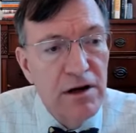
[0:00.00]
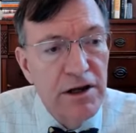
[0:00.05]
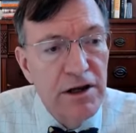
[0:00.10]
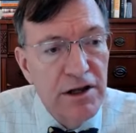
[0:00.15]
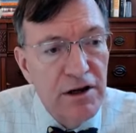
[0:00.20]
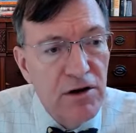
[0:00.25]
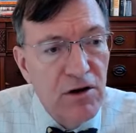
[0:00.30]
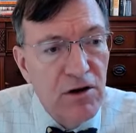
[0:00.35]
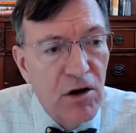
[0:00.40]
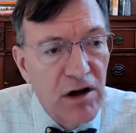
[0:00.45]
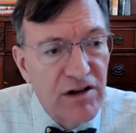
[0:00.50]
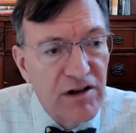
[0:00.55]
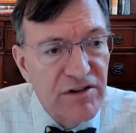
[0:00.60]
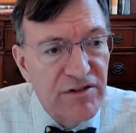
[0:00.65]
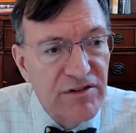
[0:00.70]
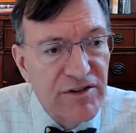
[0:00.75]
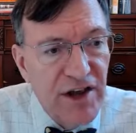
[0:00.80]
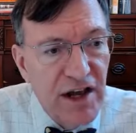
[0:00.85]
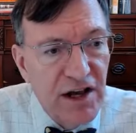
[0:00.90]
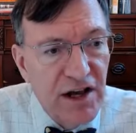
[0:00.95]
in a cause
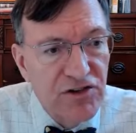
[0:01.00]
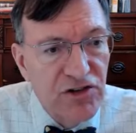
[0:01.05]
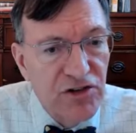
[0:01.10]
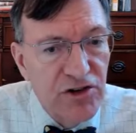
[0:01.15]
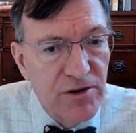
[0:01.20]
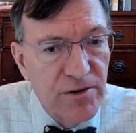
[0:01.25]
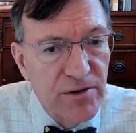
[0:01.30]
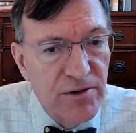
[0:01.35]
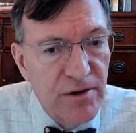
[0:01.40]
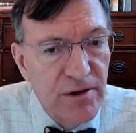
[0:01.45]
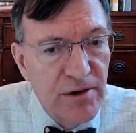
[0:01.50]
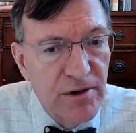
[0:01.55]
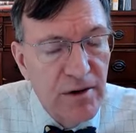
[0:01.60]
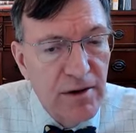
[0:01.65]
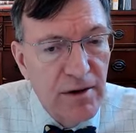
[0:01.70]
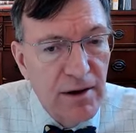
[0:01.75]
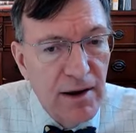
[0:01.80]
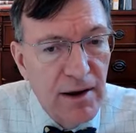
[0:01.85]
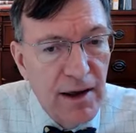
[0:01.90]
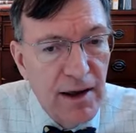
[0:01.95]
of action.
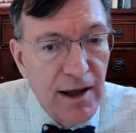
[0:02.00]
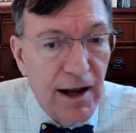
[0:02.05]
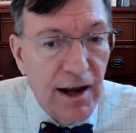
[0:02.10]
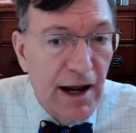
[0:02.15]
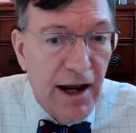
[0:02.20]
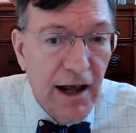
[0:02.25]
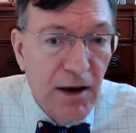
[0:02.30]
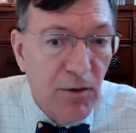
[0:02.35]
And